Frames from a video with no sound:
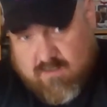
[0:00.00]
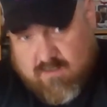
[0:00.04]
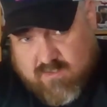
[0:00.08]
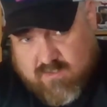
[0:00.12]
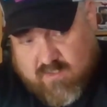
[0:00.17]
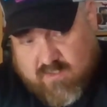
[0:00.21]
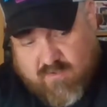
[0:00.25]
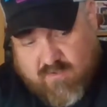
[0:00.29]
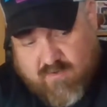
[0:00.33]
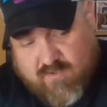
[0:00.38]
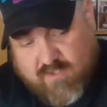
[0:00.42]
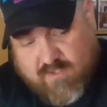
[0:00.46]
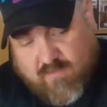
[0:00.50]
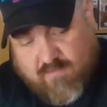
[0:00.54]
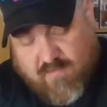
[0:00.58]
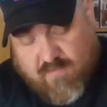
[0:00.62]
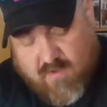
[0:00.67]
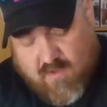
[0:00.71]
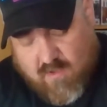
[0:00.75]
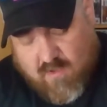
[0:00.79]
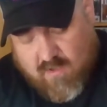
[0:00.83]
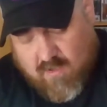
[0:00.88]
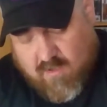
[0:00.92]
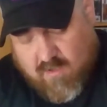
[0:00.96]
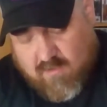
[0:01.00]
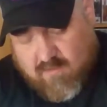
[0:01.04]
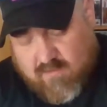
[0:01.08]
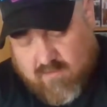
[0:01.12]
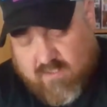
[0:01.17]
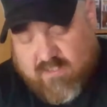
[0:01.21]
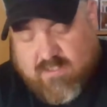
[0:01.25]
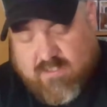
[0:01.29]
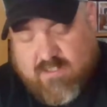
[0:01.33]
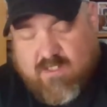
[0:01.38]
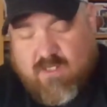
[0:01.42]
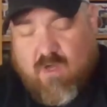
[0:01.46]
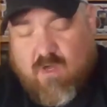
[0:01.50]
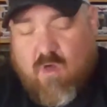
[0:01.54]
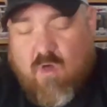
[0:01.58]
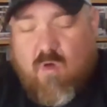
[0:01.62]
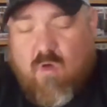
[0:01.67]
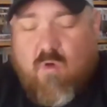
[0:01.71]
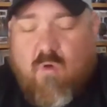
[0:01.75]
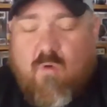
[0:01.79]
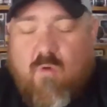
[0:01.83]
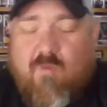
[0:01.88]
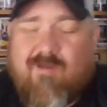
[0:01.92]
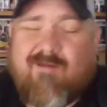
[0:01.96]
So there's a pog. Let's
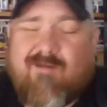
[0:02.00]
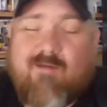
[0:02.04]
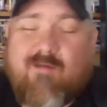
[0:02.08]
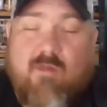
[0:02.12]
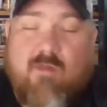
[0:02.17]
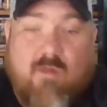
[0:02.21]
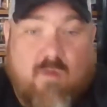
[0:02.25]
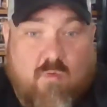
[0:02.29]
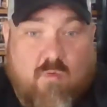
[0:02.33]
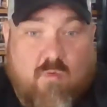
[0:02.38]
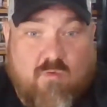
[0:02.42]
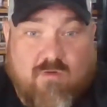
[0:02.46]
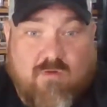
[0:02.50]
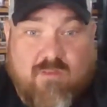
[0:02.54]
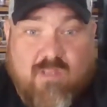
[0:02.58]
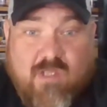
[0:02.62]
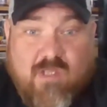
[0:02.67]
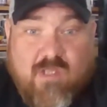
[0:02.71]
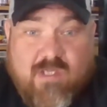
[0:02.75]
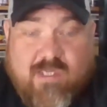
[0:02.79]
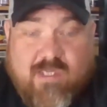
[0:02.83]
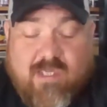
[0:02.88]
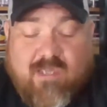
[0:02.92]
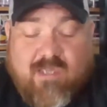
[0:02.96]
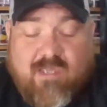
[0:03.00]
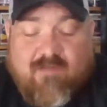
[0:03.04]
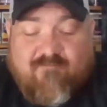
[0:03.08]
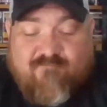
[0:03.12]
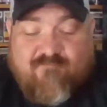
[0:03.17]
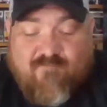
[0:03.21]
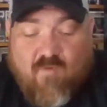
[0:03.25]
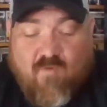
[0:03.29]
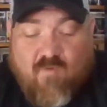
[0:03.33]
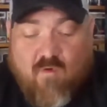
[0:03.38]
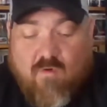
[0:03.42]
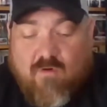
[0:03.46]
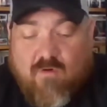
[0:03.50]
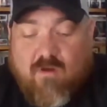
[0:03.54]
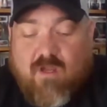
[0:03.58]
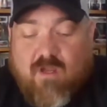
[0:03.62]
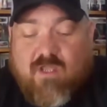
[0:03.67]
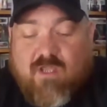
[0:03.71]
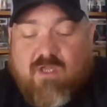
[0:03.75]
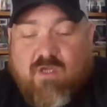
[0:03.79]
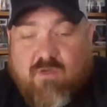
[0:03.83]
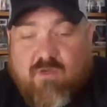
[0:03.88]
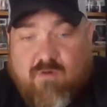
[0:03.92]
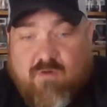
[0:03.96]
go. We're looking for a
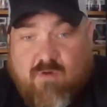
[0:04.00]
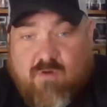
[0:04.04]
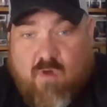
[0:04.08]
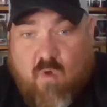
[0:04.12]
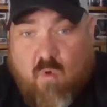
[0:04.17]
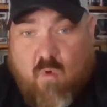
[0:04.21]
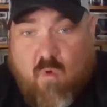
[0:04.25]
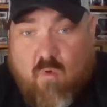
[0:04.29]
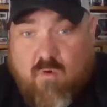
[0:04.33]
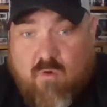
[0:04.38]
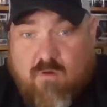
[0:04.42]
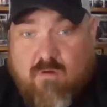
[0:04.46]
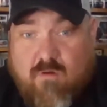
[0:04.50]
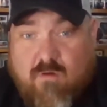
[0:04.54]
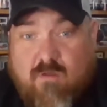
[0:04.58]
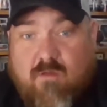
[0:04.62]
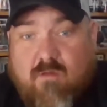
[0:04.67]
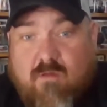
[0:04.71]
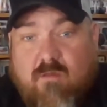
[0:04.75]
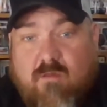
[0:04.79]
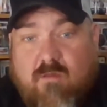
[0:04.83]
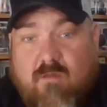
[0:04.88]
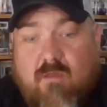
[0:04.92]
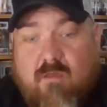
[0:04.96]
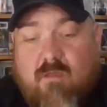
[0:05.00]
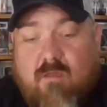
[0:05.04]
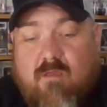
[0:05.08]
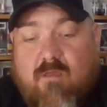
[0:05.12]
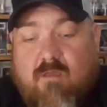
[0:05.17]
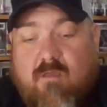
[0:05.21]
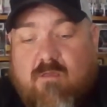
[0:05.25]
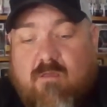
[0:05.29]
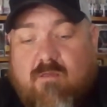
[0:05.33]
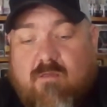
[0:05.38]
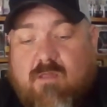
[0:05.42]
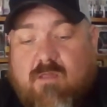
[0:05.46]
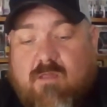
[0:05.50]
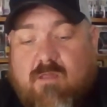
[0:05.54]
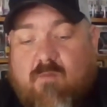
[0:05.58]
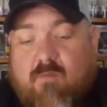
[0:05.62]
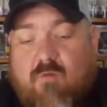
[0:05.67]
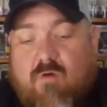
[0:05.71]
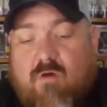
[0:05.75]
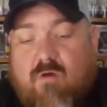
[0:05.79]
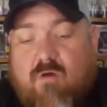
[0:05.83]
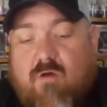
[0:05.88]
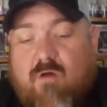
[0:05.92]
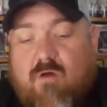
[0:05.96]
unicorn.
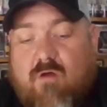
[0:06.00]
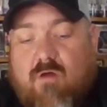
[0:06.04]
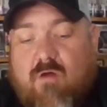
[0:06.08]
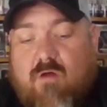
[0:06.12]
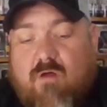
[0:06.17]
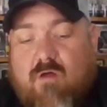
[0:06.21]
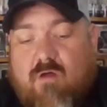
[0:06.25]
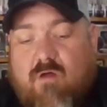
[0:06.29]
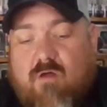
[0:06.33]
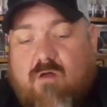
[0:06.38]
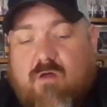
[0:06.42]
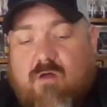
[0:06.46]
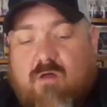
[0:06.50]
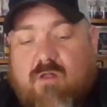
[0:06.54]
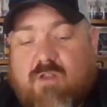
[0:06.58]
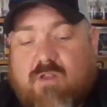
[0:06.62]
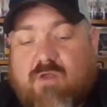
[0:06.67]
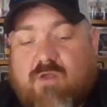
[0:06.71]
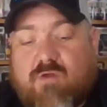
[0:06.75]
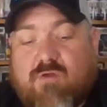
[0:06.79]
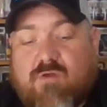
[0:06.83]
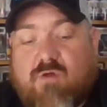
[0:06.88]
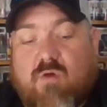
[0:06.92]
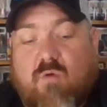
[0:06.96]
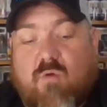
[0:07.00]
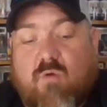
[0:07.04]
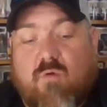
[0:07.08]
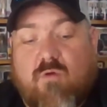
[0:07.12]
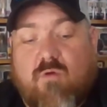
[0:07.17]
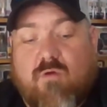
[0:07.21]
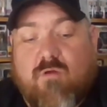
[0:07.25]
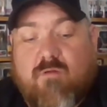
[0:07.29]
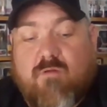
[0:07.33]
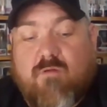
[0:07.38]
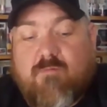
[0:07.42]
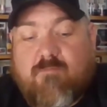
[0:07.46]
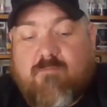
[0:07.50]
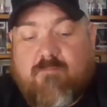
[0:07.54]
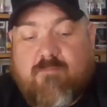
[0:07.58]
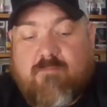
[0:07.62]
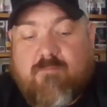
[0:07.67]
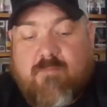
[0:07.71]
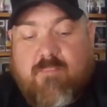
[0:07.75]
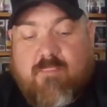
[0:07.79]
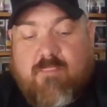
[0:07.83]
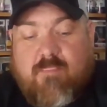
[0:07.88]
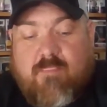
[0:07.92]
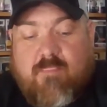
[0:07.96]
Come on, unicorn.
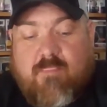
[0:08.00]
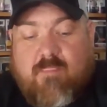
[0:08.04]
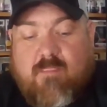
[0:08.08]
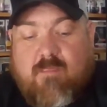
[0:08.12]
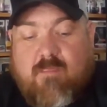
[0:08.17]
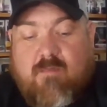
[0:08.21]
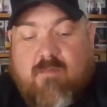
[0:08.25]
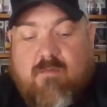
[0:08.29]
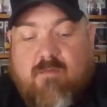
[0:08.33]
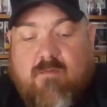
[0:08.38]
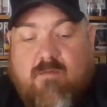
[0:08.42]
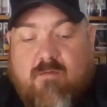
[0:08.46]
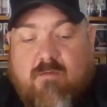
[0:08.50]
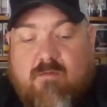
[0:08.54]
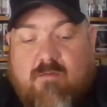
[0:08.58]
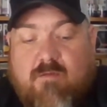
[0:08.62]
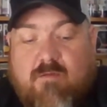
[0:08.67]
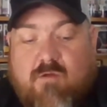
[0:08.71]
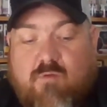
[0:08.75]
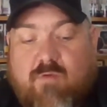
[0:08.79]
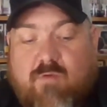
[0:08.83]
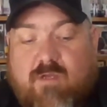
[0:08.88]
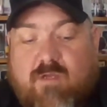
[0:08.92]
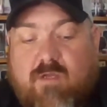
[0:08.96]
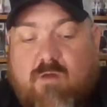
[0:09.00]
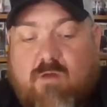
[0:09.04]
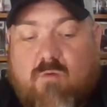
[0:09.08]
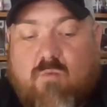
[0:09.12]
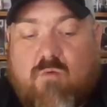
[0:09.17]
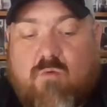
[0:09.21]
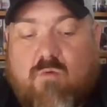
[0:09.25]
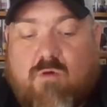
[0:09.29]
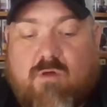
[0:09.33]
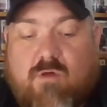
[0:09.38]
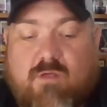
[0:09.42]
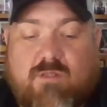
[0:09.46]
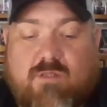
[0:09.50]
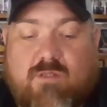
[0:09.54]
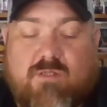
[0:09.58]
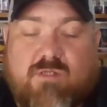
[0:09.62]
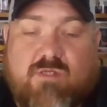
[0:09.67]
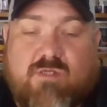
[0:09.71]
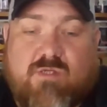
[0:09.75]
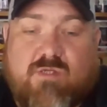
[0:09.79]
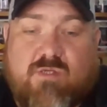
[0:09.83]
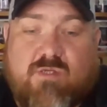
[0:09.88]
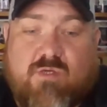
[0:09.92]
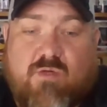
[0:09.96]
Here we go. One,
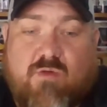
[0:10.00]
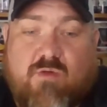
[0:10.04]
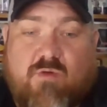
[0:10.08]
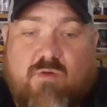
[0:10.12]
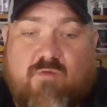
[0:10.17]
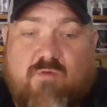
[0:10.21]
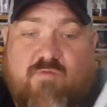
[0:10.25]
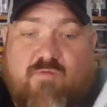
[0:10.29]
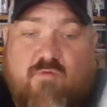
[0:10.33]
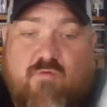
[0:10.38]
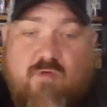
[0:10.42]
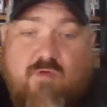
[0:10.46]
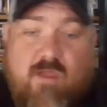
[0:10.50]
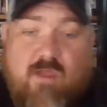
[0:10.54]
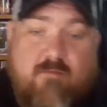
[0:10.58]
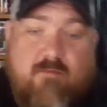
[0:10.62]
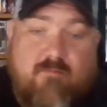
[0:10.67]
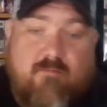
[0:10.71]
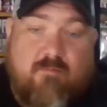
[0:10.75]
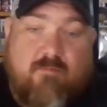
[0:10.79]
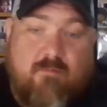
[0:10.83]
two, three.